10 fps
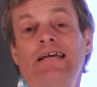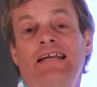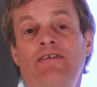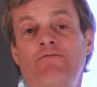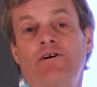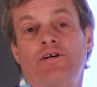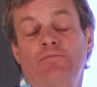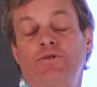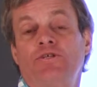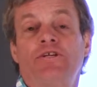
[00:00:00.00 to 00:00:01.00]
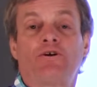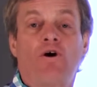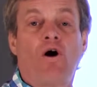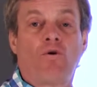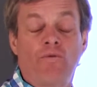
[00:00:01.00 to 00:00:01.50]
any variables that are
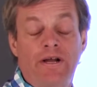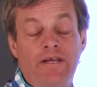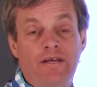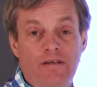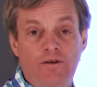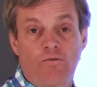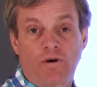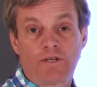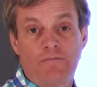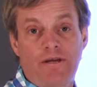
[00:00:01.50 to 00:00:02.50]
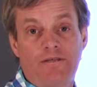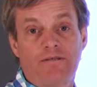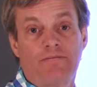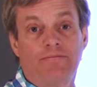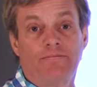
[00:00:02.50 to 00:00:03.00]
already in your workspace.